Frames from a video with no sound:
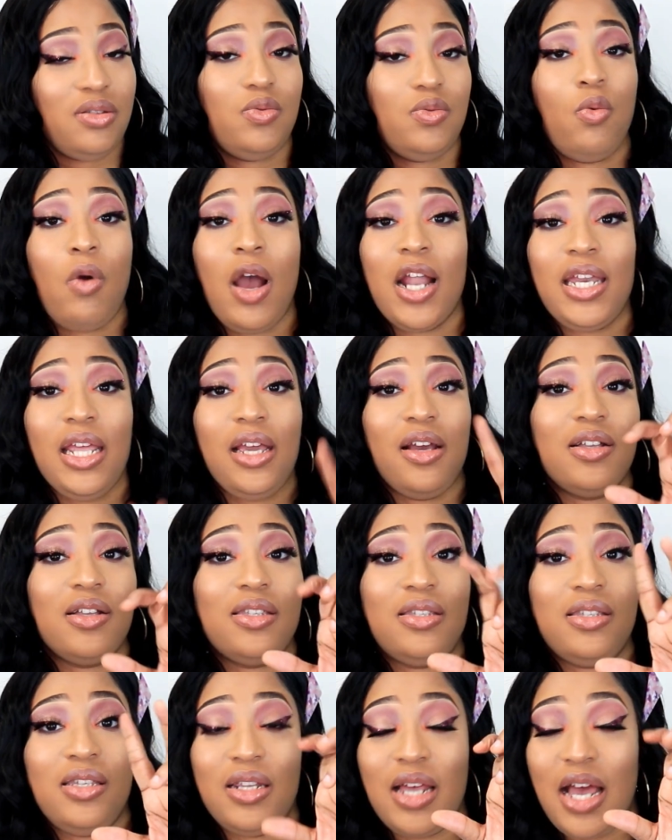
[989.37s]
what they
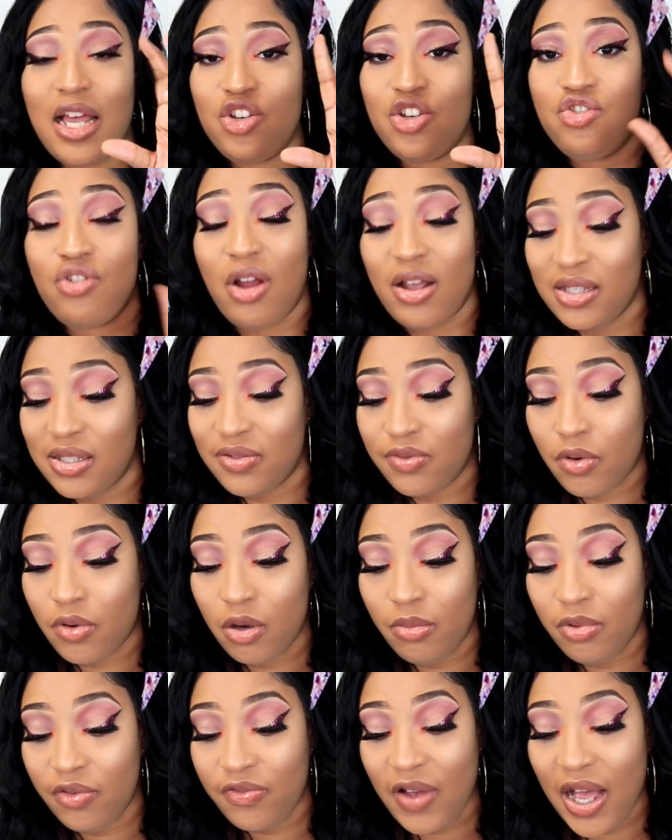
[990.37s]
consider as
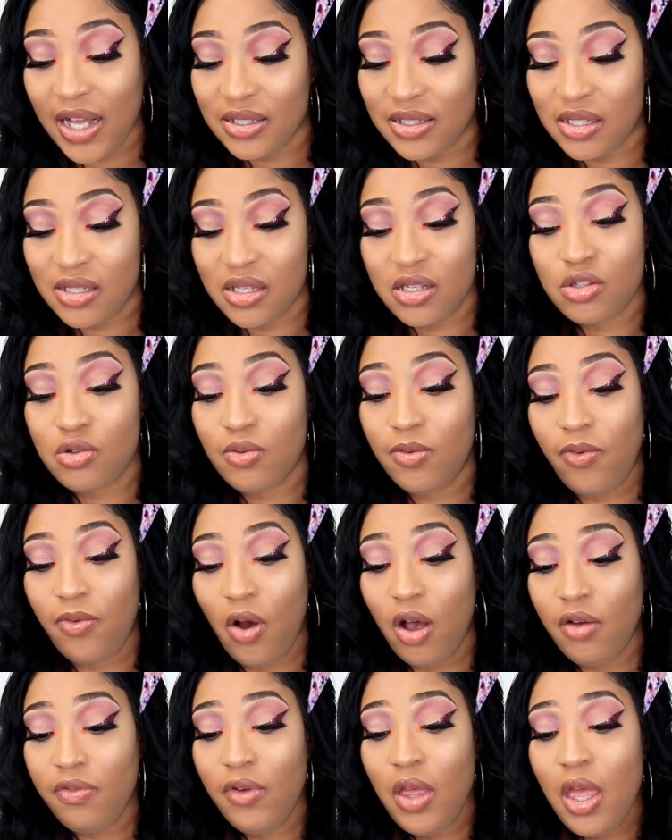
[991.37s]
transferable factors and so
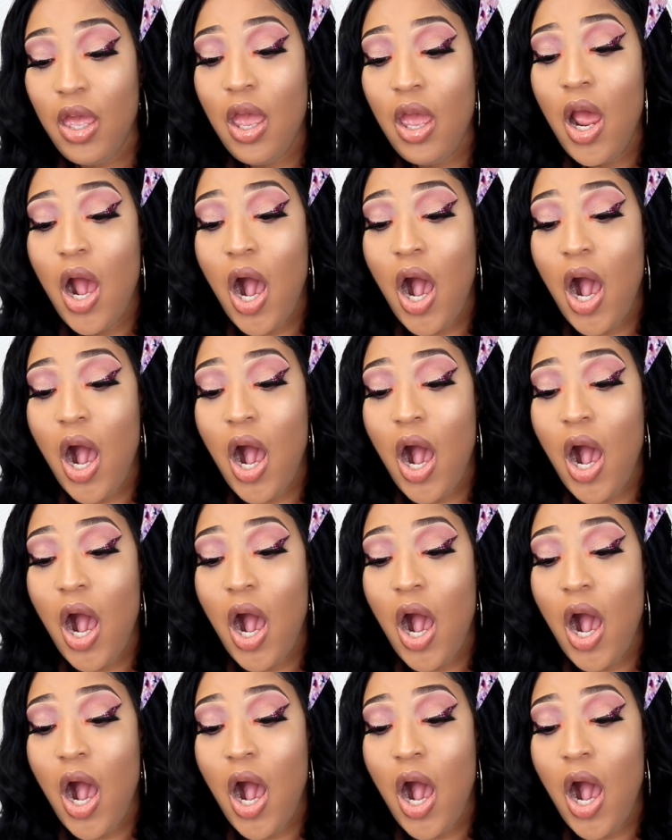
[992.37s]
forth.